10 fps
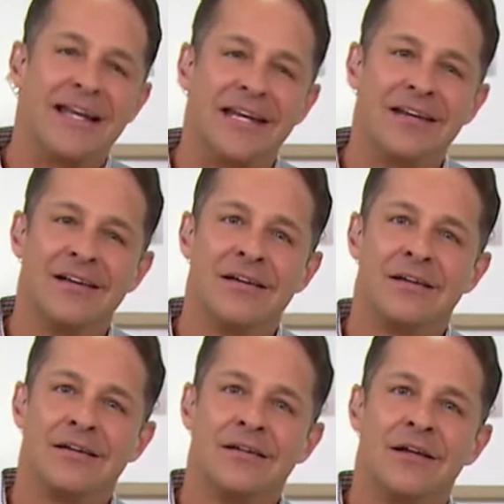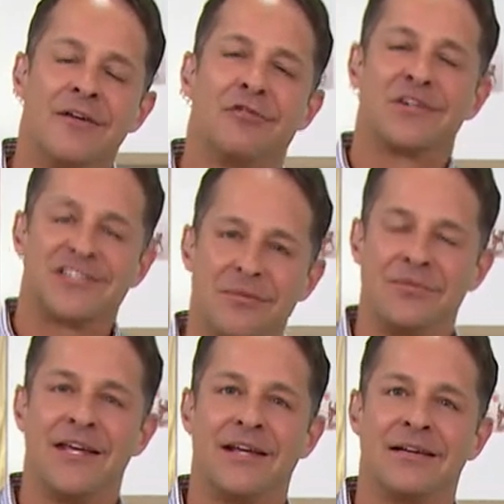money for
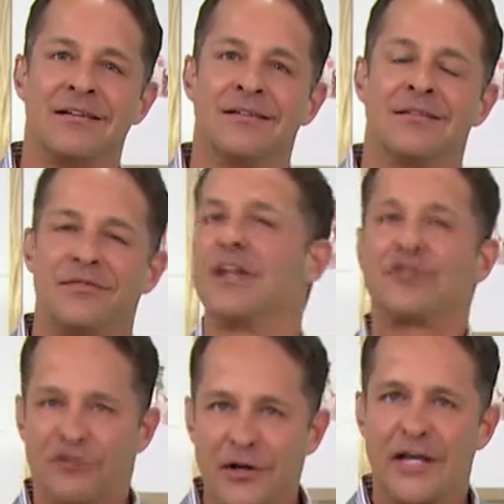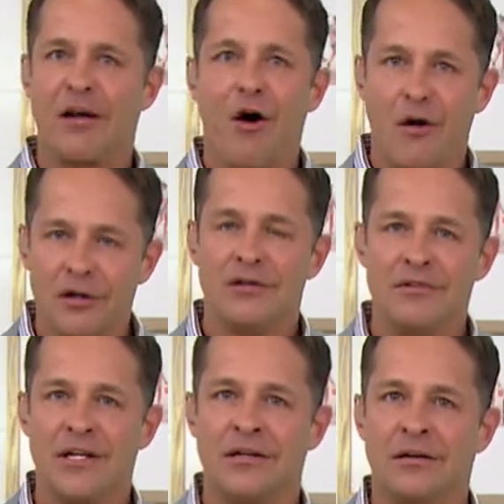something that's free. All you
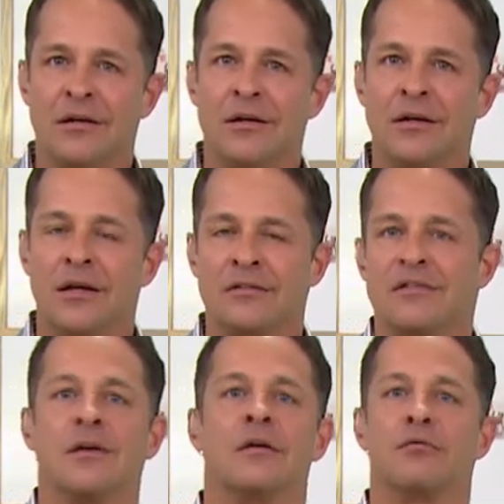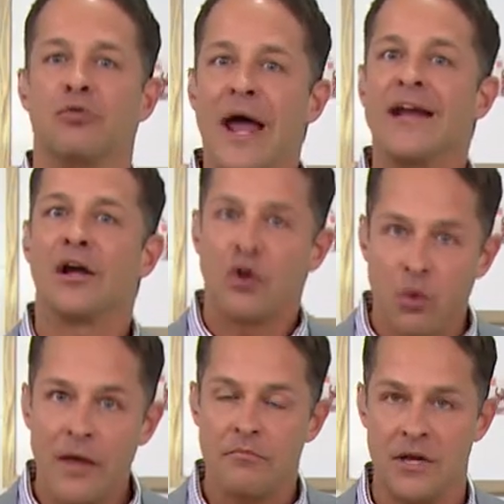need is the right
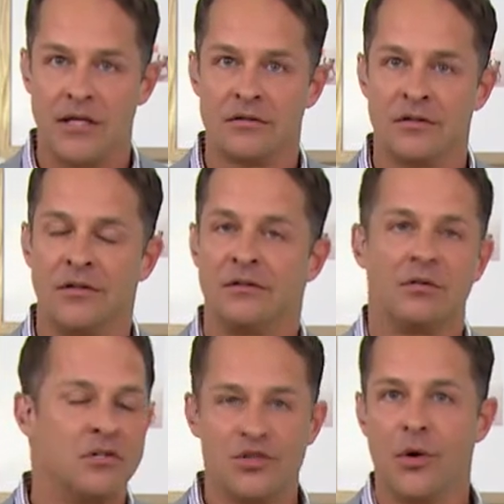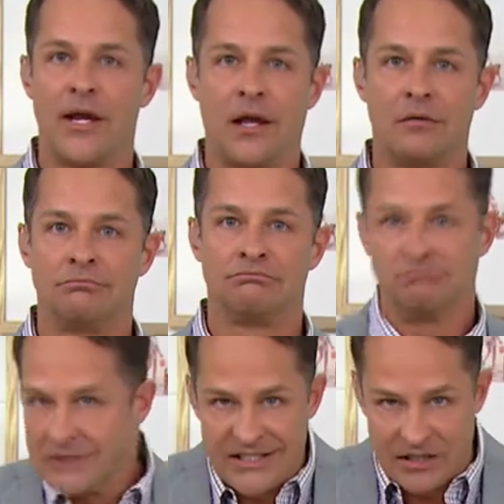equipment to enjoy it.
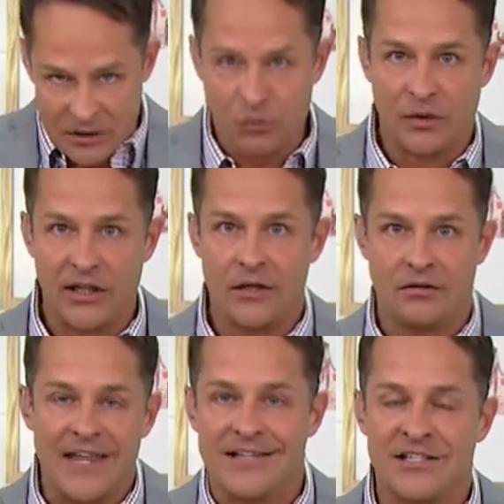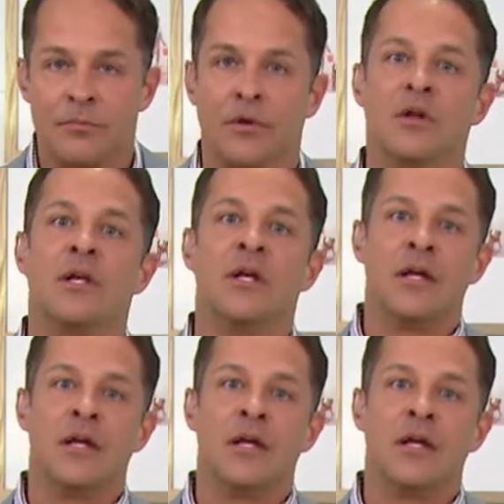It's, right. it's really that simple.